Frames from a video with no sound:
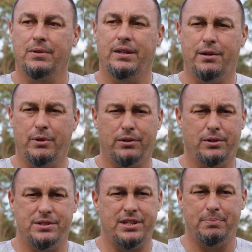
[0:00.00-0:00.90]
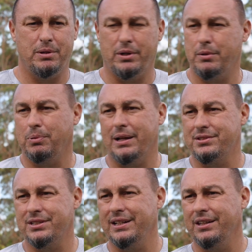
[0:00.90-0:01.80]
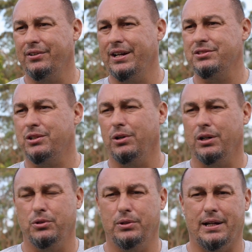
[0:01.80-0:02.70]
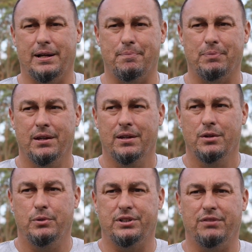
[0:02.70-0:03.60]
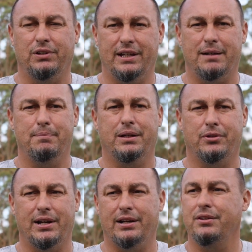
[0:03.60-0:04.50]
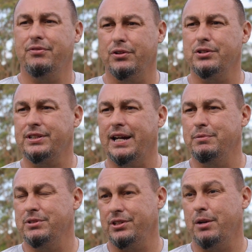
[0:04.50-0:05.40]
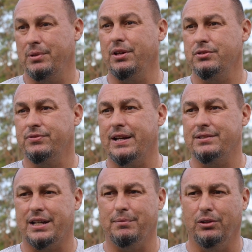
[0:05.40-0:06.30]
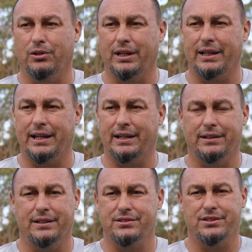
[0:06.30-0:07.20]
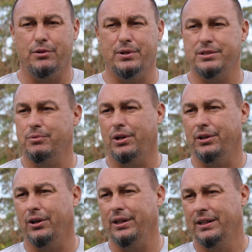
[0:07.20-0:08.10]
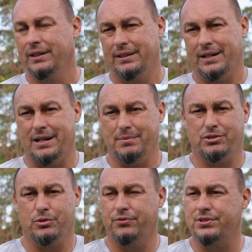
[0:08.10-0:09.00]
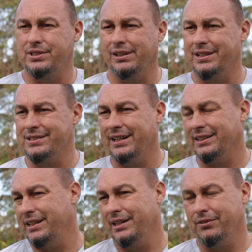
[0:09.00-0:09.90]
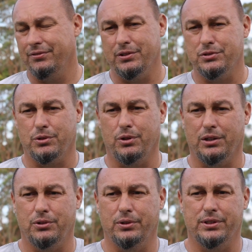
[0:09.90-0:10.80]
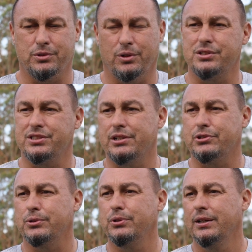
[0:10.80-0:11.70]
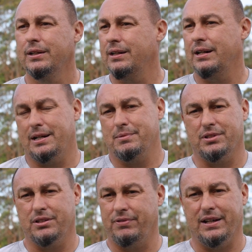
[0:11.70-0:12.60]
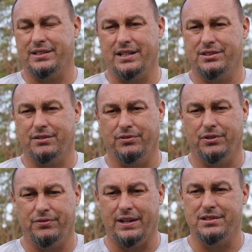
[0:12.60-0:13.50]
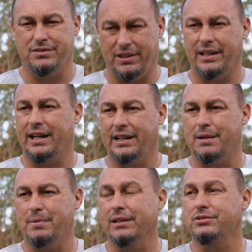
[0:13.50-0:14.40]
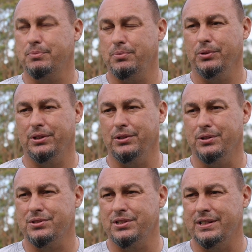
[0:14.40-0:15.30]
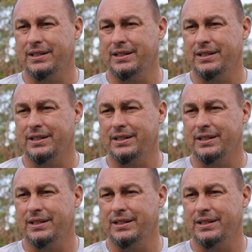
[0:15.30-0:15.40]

Yeah, we're always happy where we play in Sydney. The grounds are quite good. We definitely had a big crowd in the first game. We're just hoping those fans come along again, and there's no reason why not. There's good facilities out there. The field's quite good. It's quite central. So it's fantastic for the fans if they can come out and support the girls